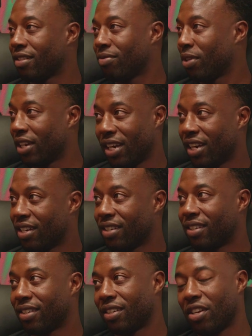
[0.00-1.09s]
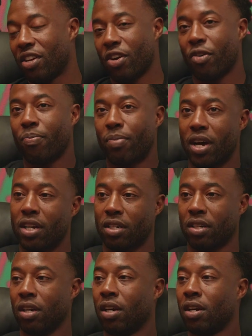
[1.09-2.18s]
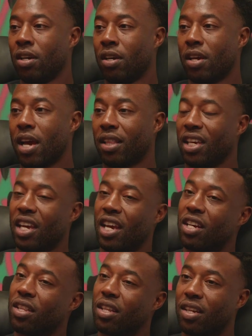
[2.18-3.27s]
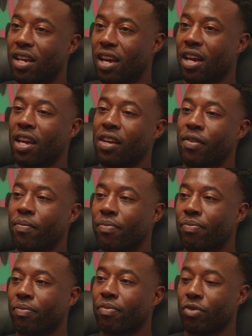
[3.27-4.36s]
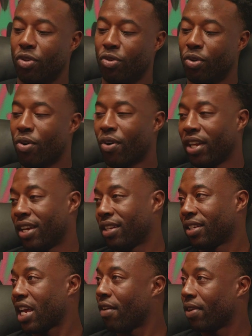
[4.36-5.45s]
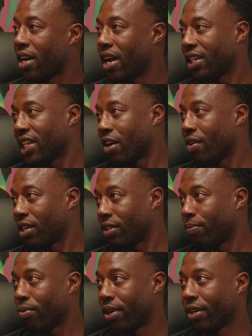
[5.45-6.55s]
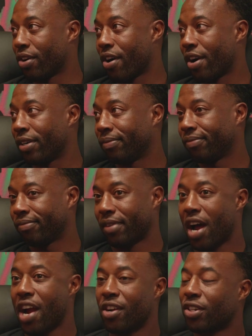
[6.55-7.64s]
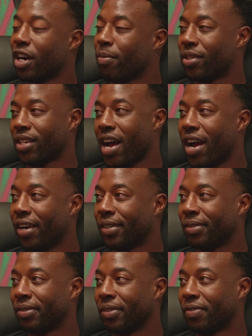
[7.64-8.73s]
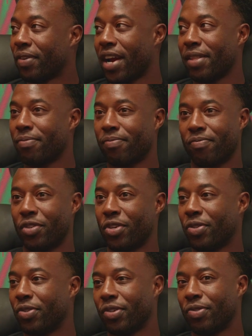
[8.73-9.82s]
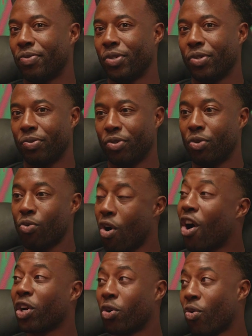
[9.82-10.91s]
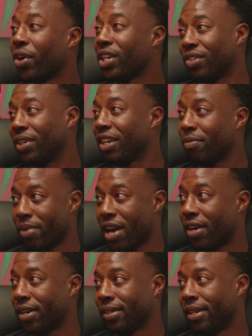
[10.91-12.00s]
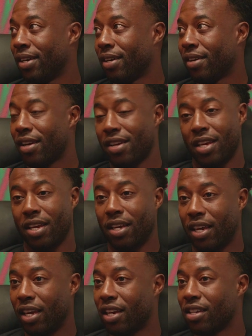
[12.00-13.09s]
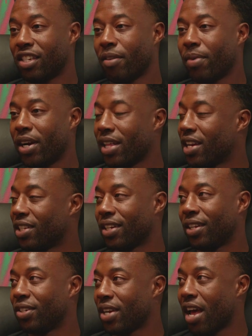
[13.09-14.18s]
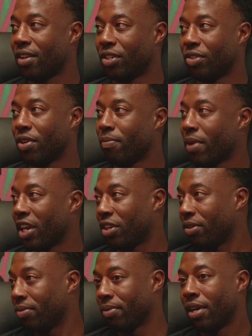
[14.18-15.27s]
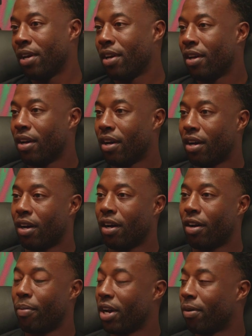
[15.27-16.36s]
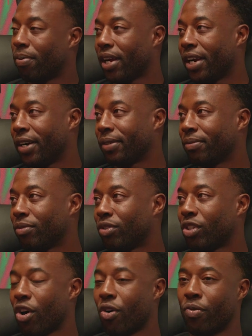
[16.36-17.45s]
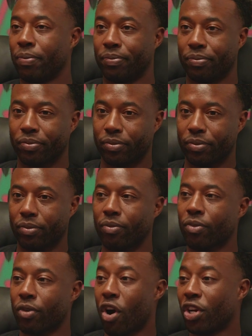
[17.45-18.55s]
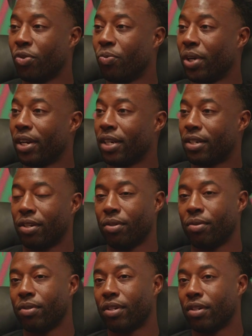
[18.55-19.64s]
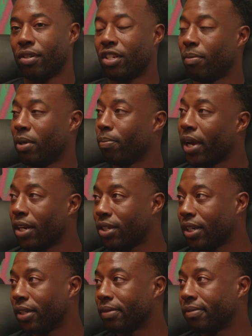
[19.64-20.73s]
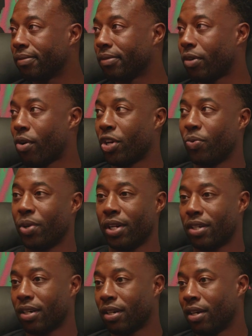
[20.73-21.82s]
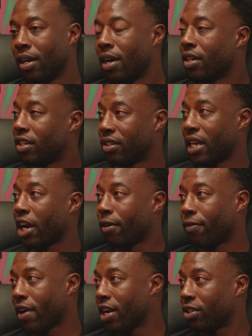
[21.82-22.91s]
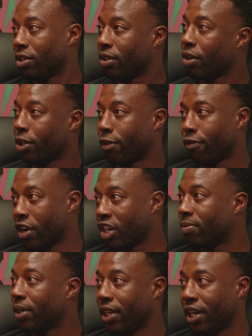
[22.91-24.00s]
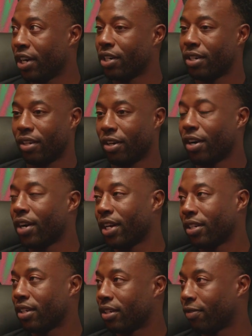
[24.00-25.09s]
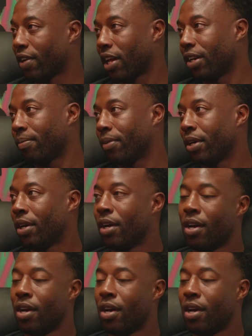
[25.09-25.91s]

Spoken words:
is what it is, but at the end of the day, you going against Gavin Hightower as a point guard, iron sharpens iron, right? You are going to get better, and he is somebody that is going to challenge you and make you a better player. So, are you willing to be patient, or are you willing to sacrifice your freshman year to learn and to develop,